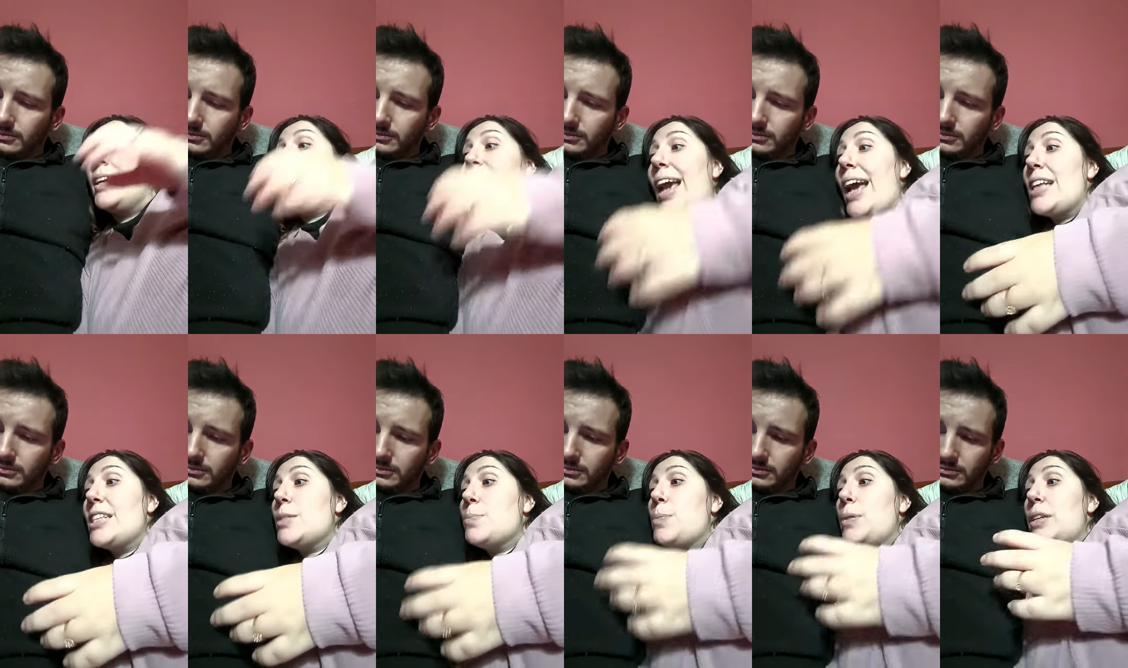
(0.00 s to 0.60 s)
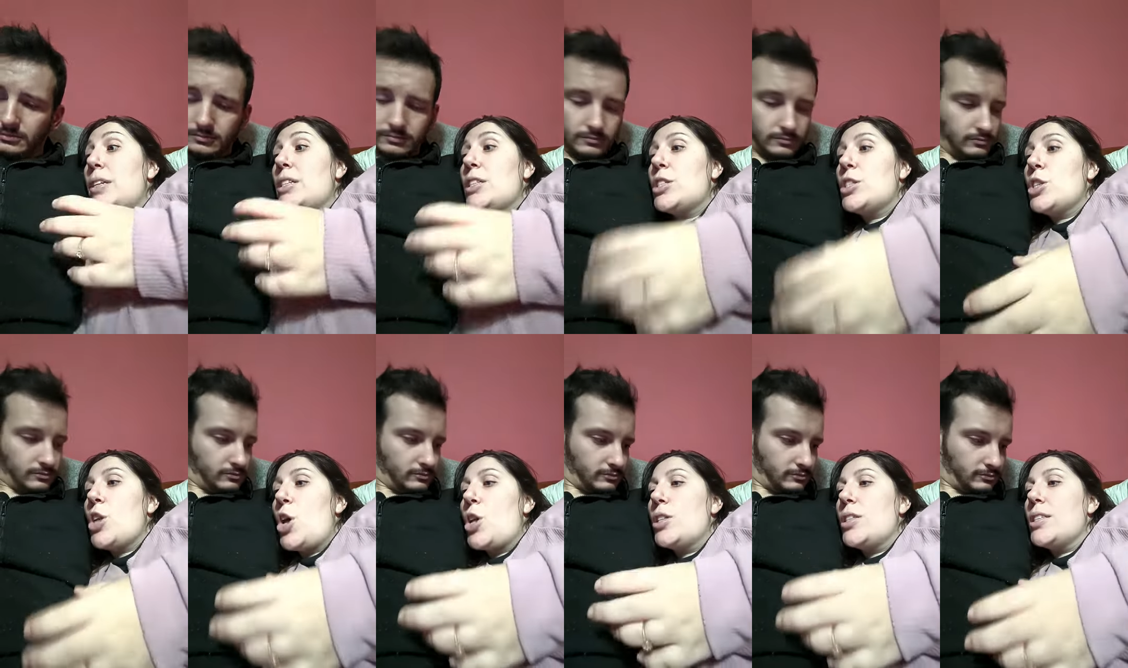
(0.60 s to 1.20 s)
Speaker 1: Yes, but it's
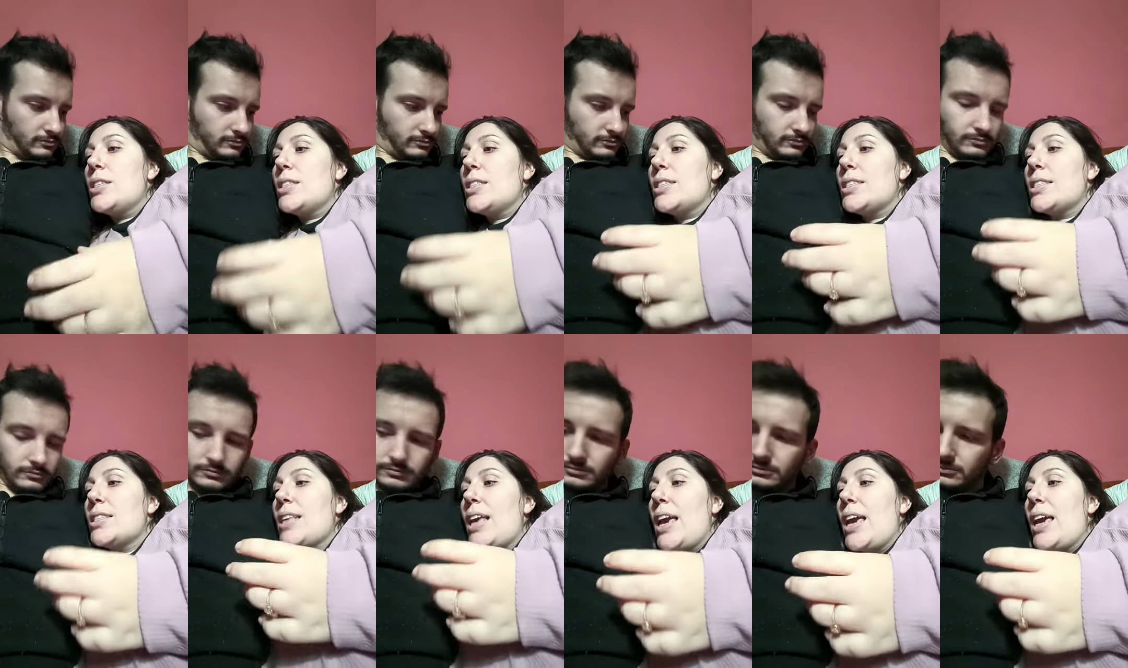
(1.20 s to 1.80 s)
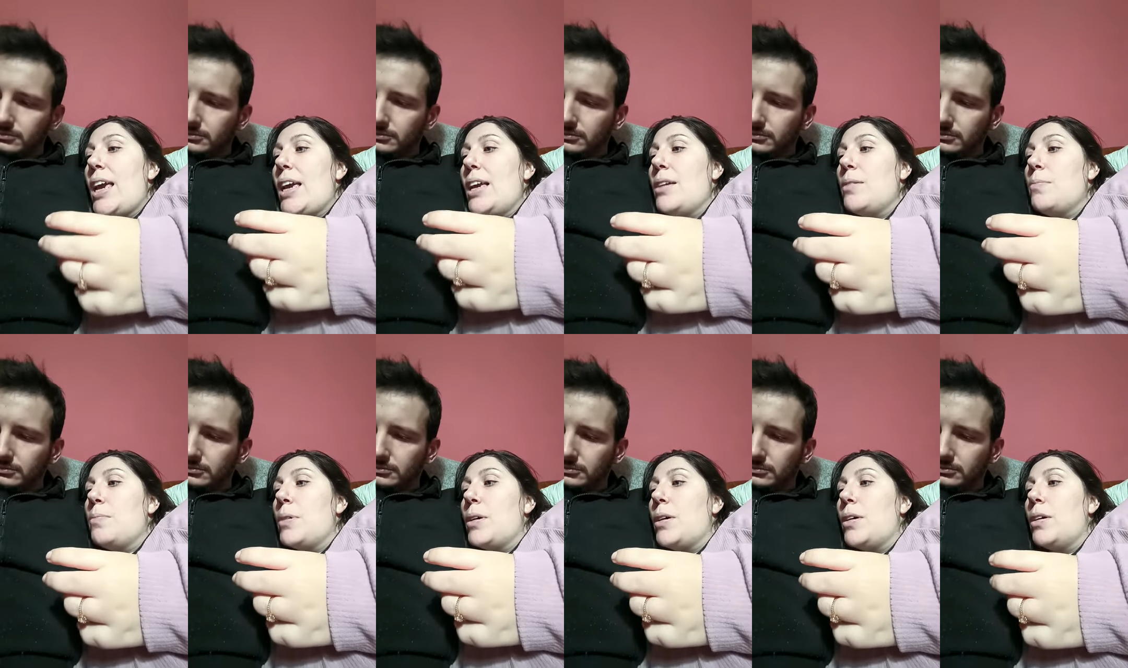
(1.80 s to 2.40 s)
not the
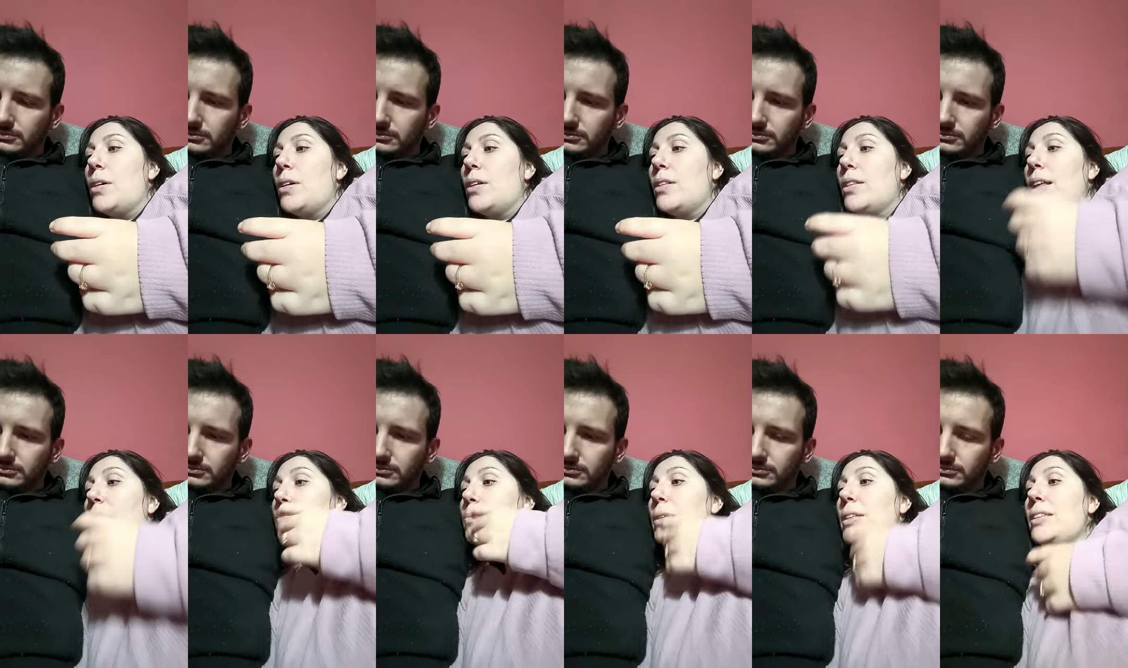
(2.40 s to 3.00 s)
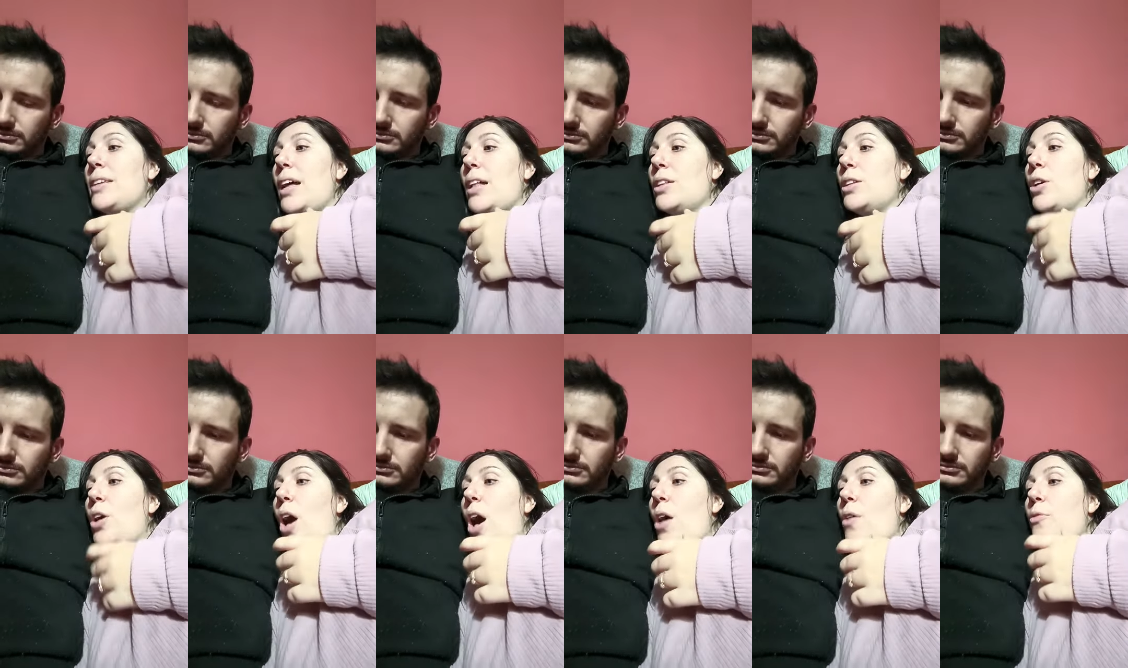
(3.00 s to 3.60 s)
same. Let me tell
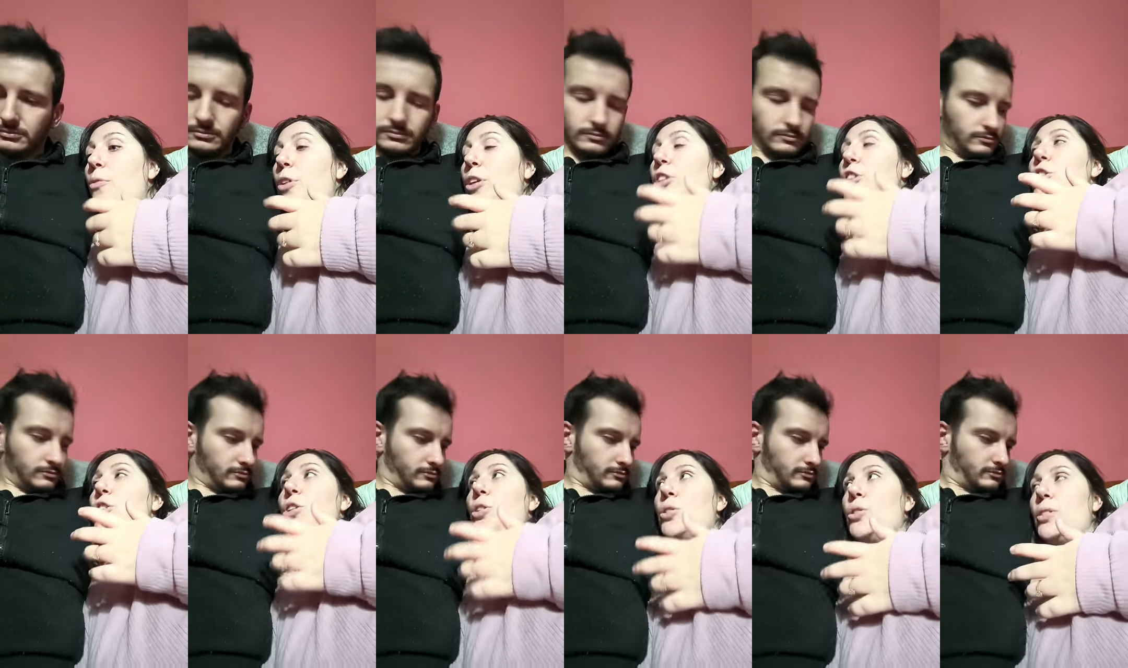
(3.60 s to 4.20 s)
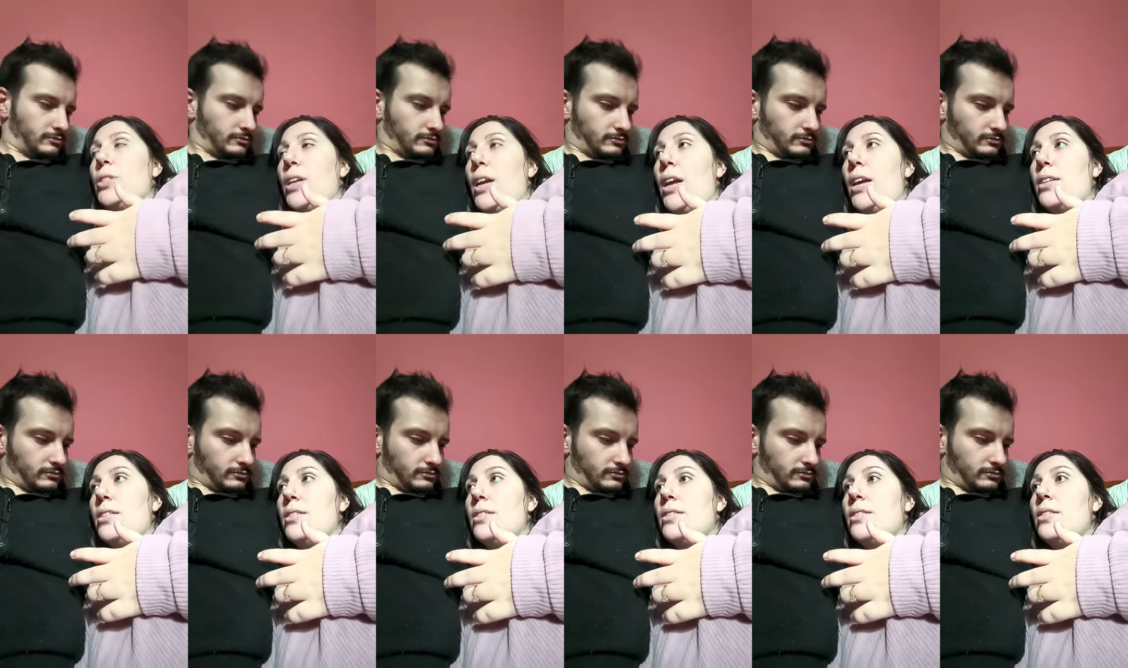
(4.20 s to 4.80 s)
you how French toast
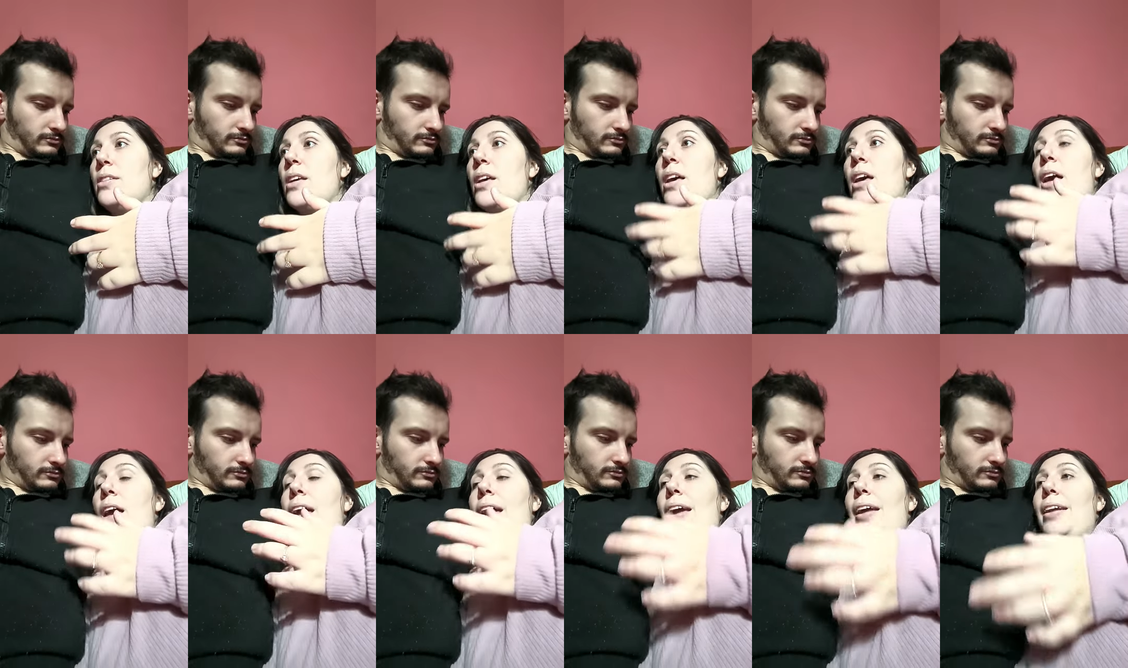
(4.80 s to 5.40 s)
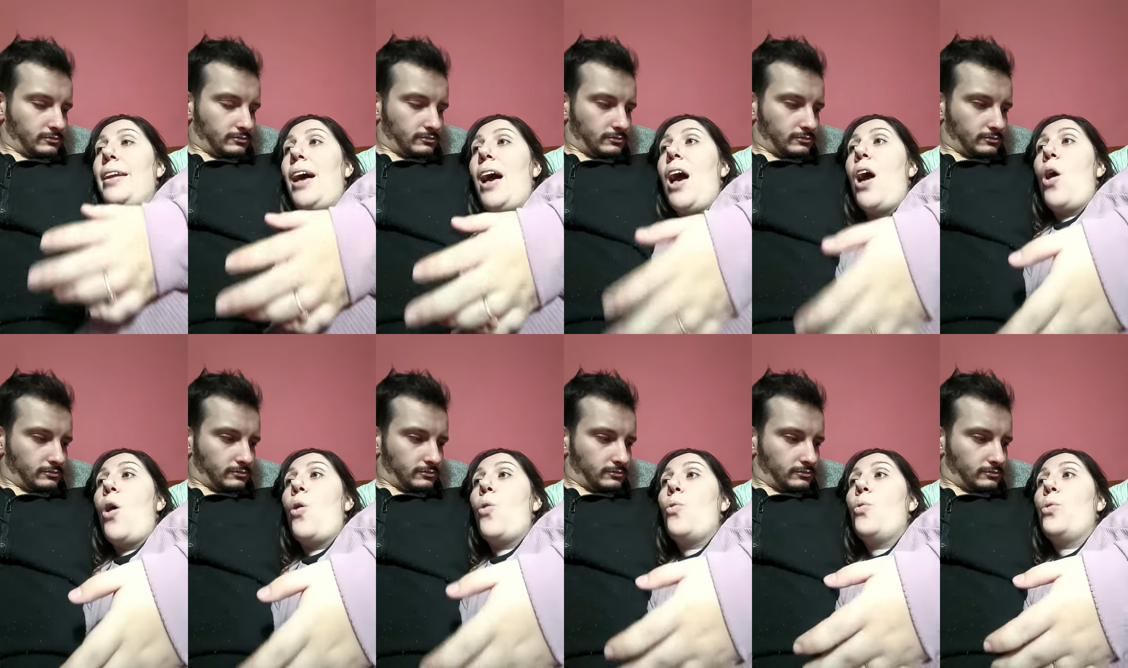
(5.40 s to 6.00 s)
is and
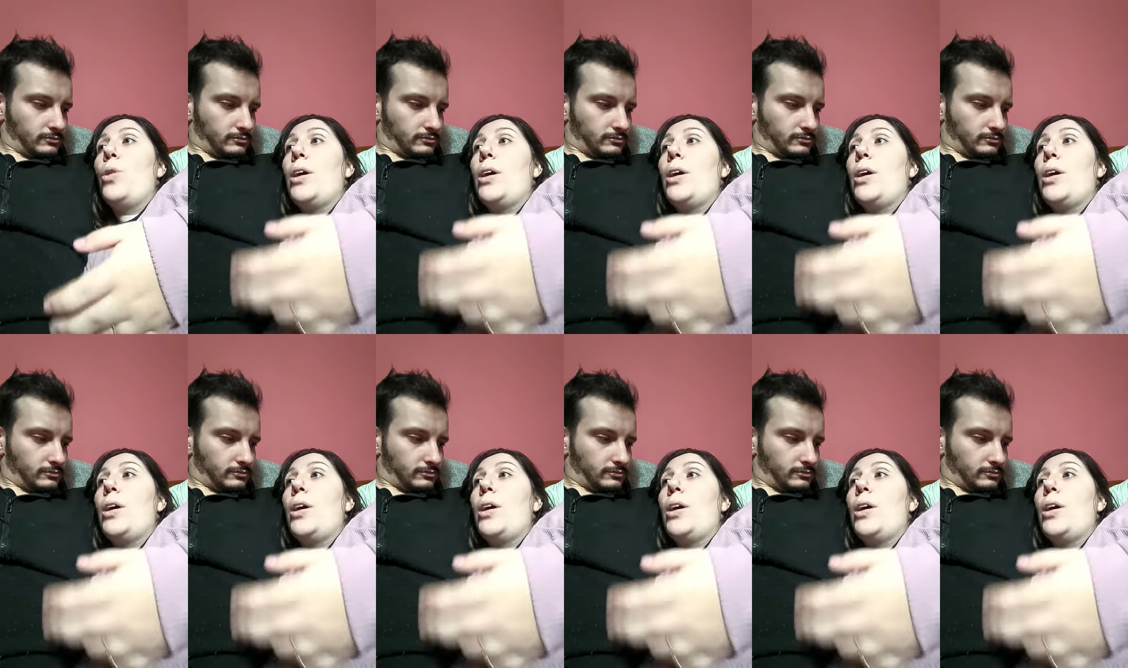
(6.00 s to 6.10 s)
how